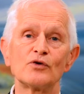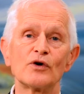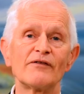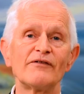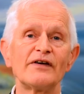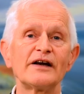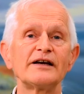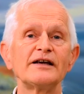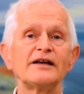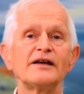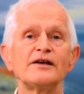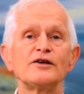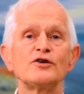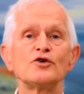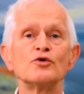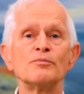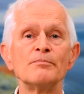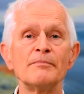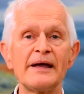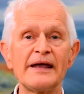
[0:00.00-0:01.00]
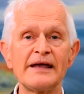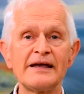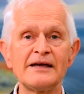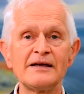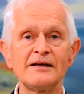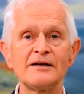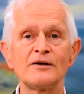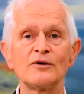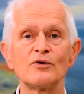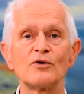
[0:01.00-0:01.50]
are very
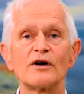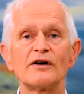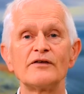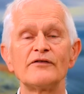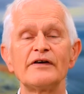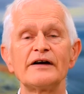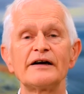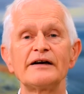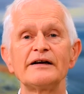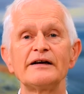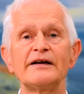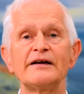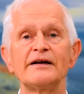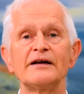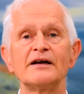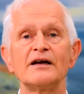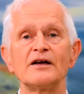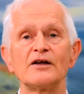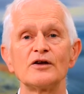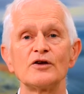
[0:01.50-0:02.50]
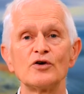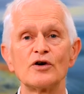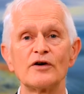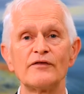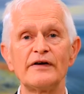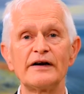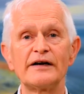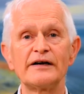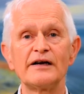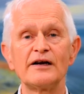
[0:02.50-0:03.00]
humane, you are
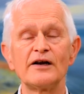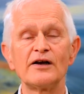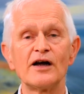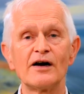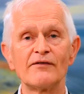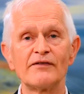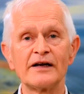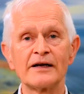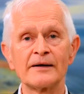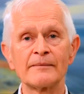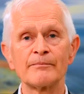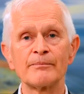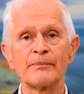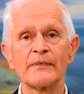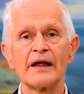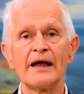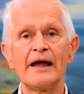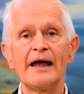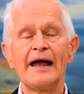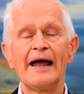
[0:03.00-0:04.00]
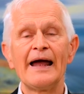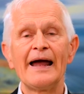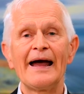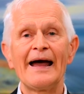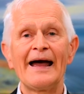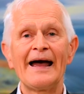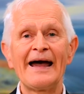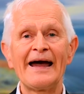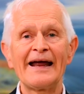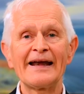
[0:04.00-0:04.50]
very loving.
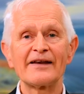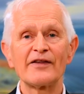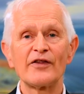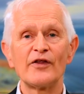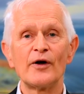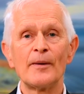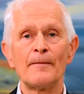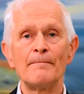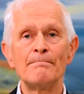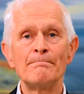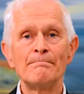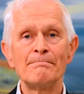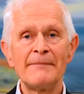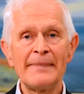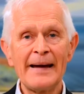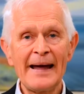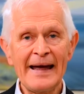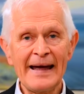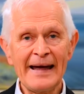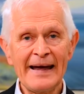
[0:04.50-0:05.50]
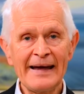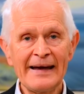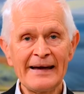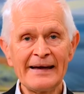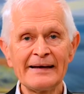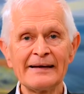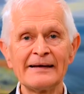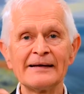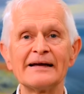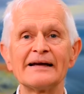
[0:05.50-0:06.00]
And the
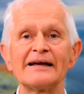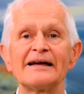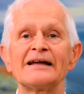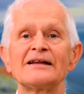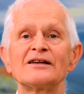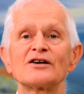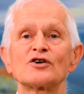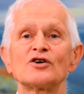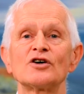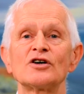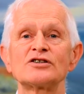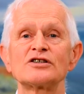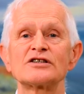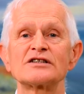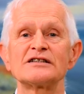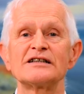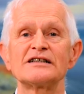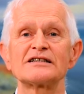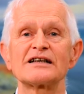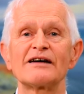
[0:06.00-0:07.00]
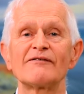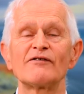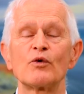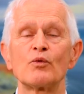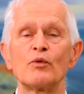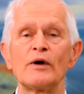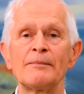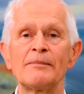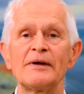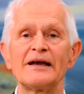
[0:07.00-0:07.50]
man in the consciousness of the
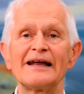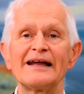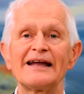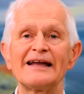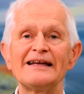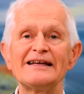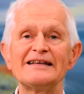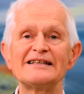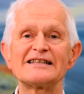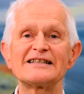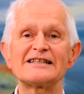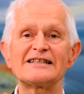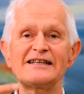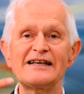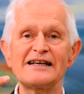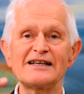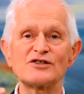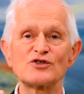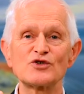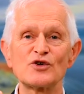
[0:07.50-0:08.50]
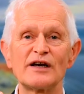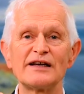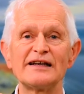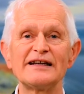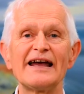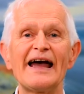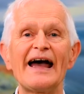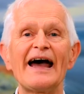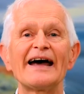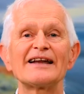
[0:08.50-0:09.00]
women is
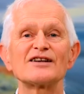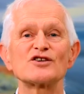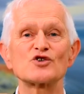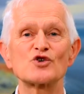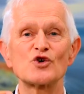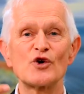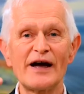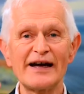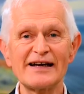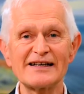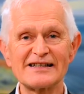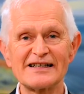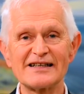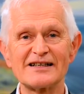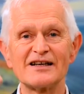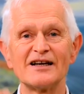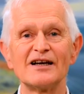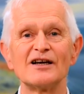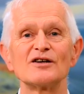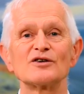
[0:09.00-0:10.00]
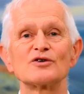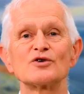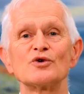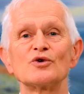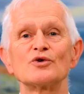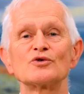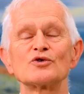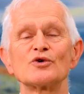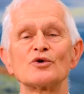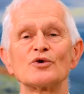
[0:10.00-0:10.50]
sexually attracted
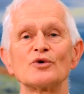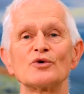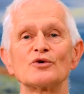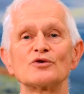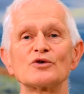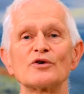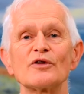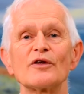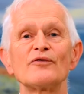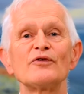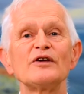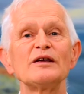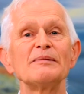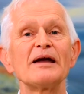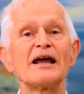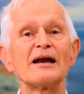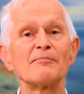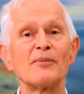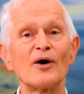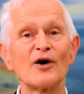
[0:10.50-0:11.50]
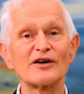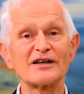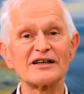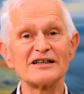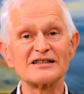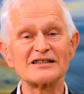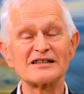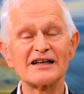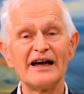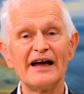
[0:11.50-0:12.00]
to the female
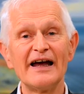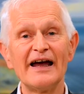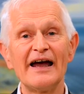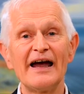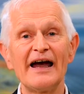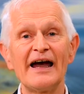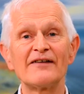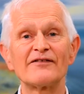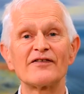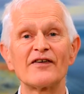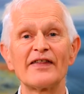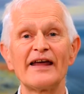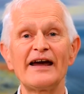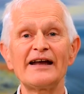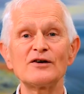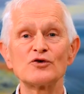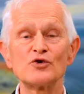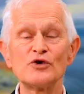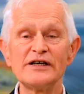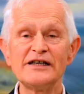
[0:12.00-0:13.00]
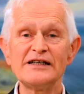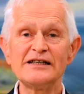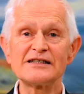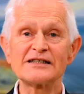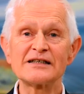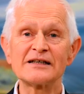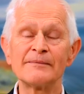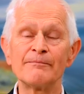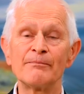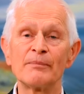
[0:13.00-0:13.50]
bodies. And for that
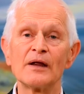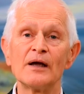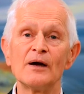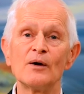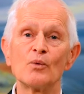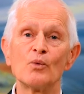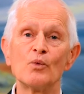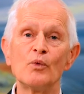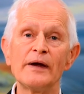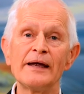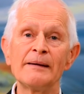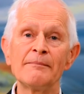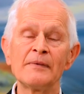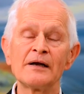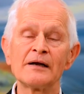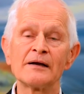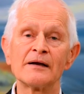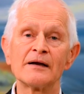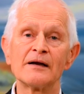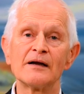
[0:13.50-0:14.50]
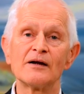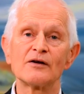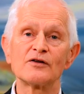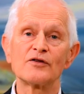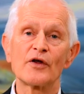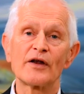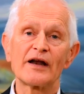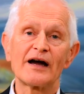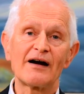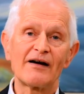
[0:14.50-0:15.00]
reason, women
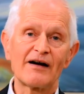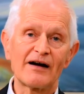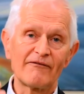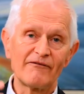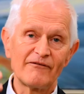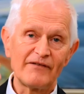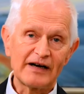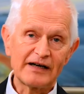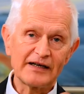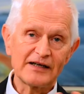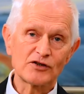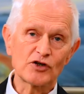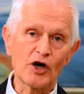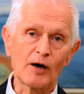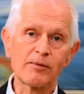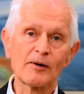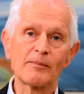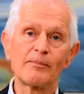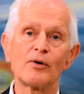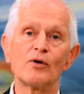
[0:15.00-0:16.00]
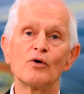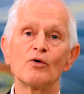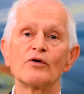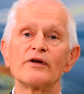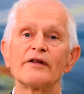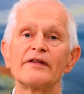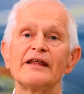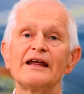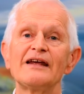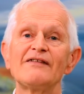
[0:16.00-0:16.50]
that are very
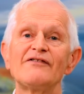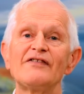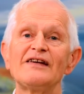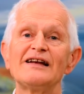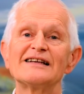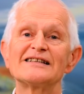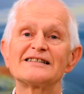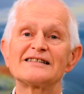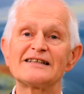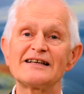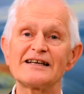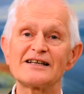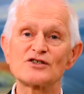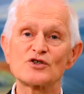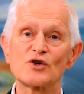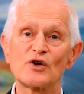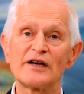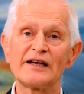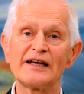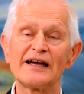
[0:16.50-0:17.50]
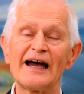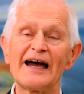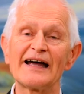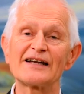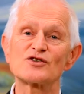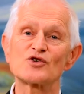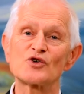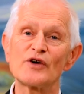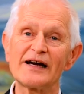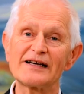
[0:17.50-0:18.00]
double-poled, they feel sexually
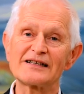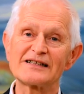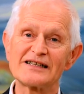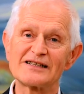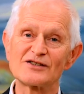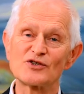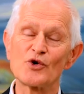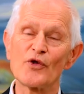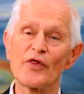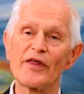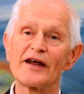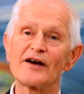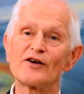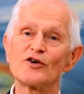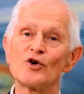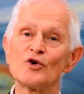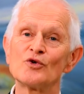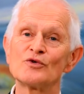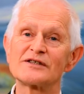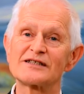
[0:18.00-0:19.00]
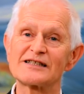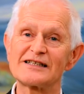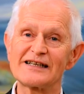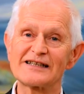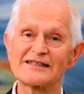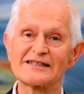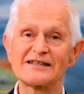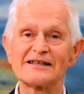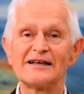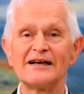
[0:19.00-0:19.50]
attracted to their own
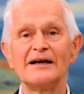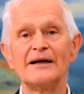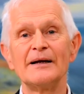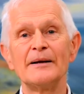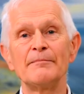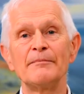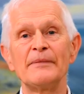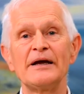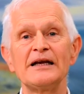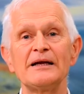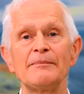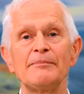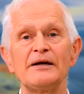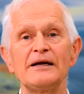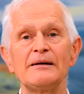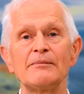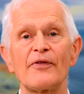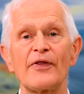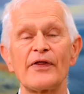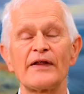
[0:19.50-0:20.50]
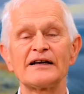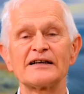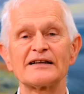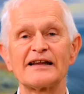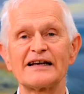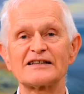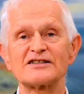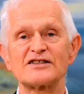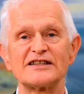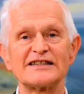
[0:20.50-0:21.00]
sex. Many people think
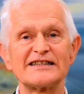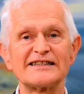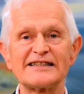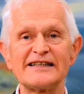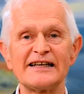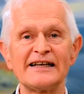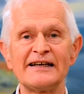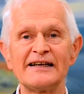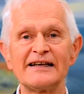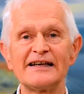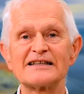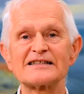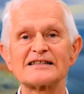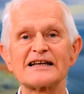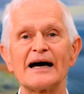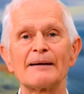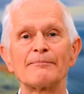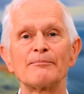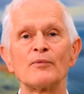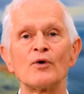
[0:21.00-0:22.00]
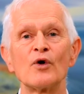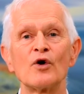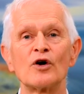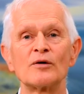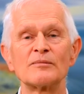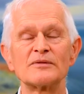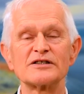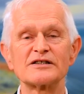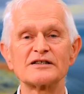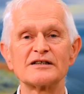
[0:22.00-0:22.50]
that's a sin, it's
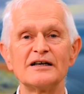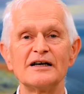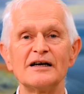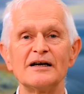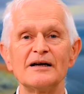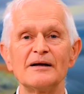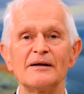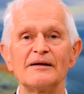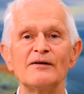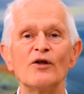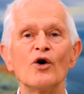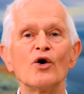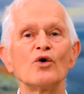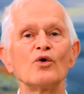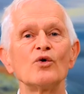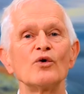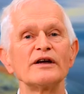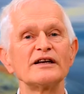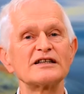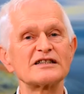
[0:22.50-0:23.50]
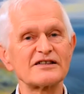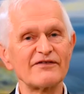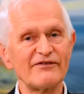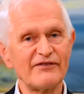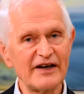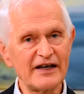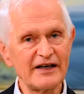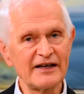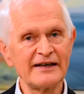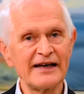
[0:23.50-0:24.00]
abnormal. No, it's
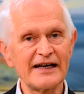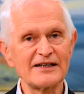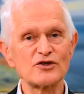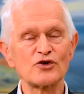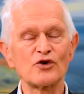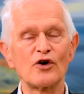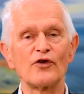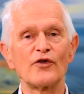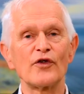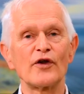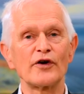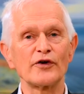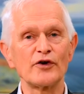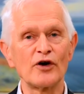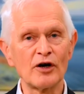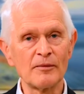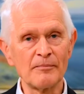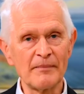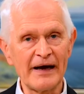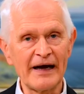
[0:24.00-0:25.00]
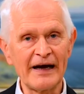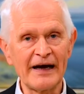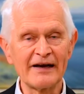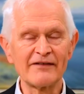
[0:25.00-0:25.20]
very natural that a young man